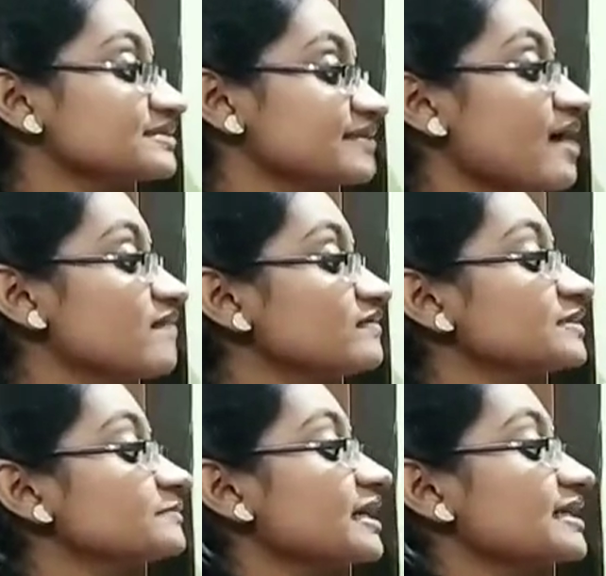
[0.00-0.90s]

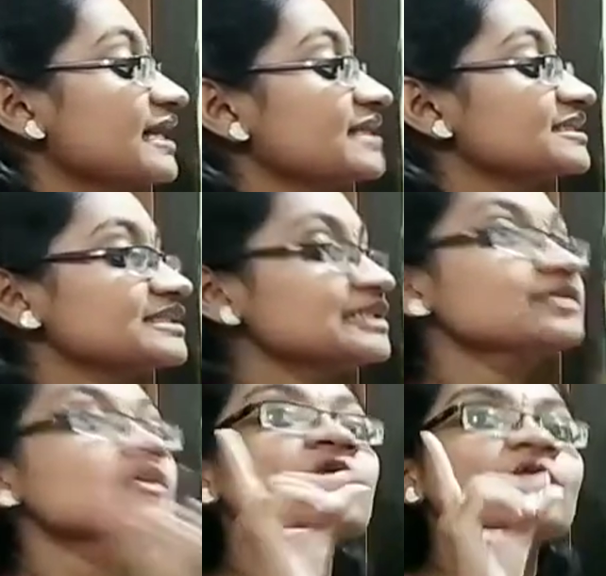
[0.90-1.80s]
travelled by light in
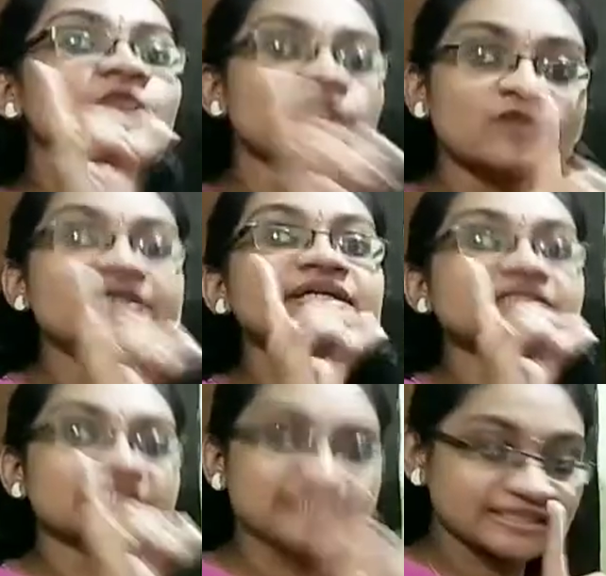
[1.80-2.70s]

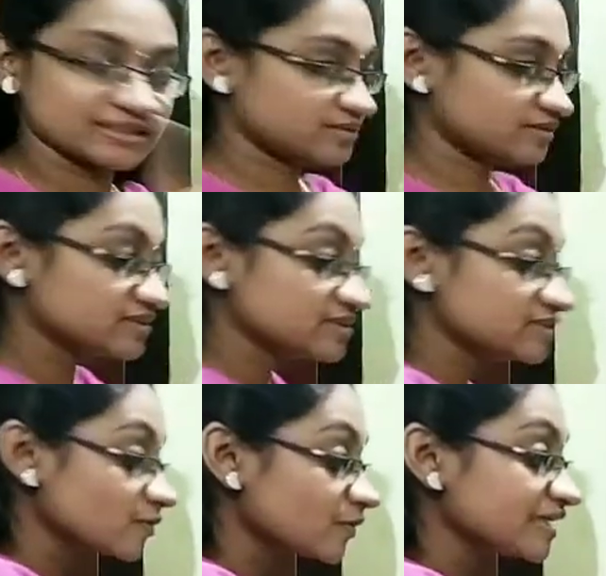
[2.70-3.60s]
1 year. This
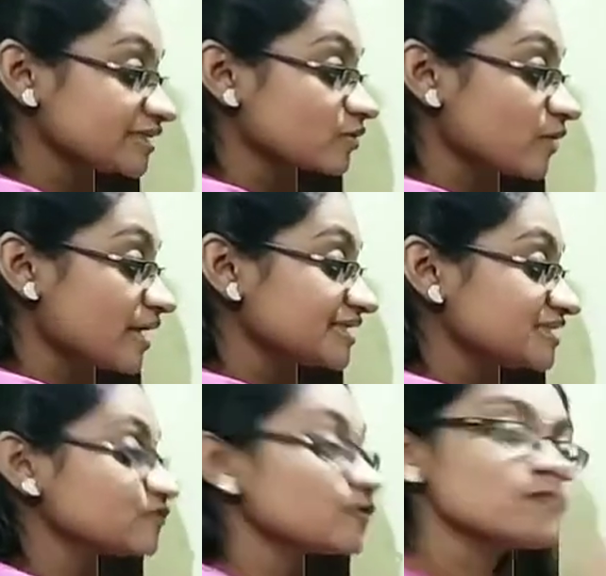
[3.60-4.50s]
is only the
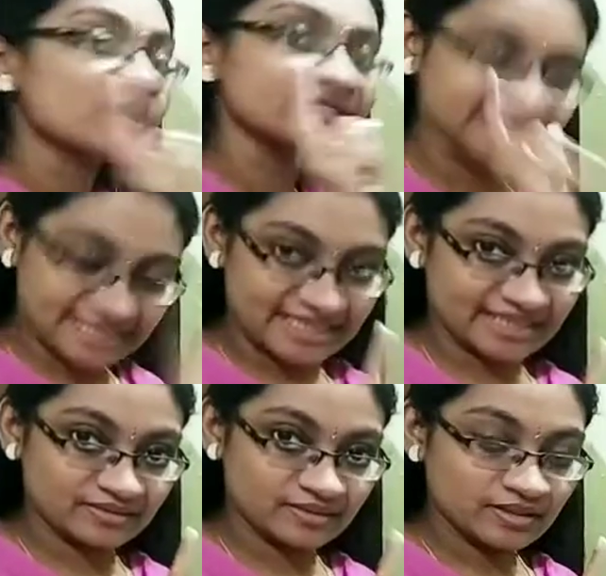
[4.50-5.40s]
quantity for 1
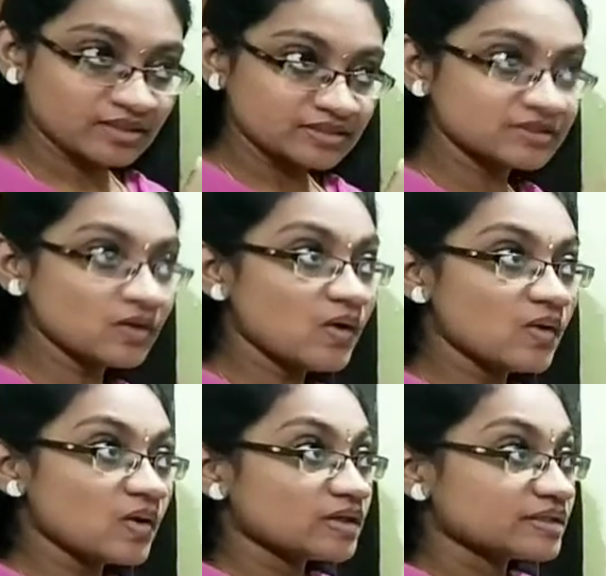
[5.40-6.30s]
second. So,
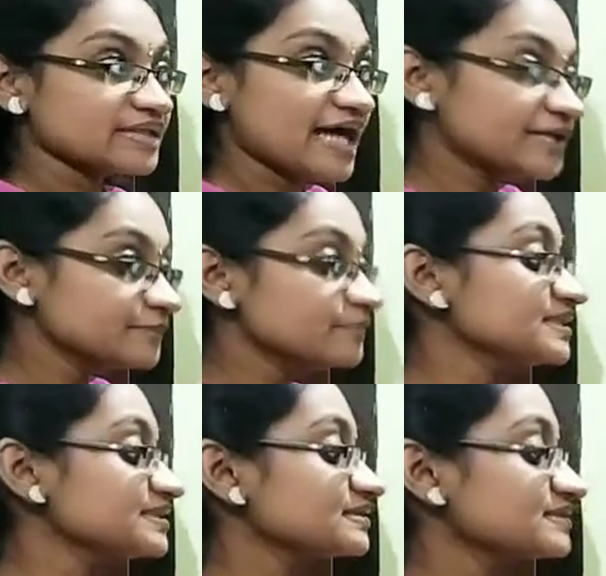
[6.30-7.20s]
that
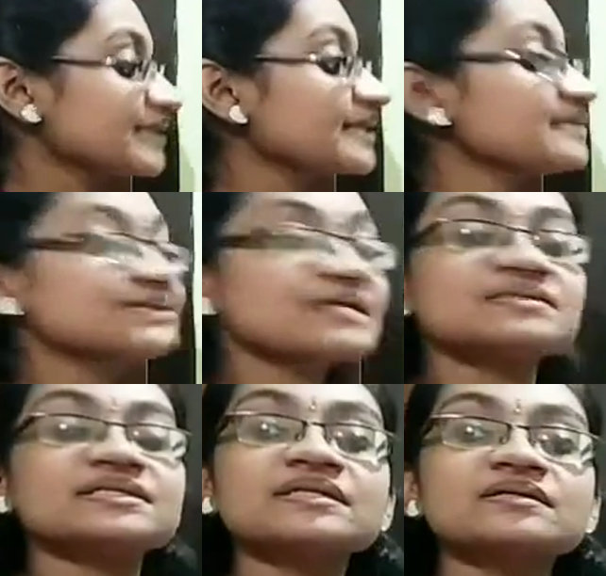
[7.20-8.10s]
much seconds are
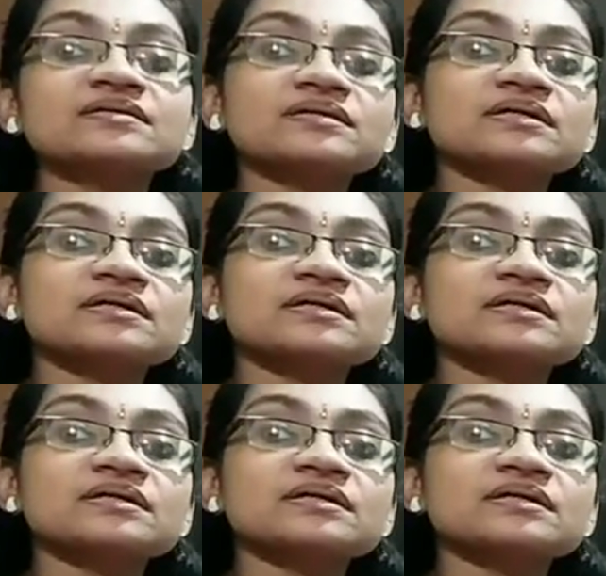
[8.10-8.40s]
there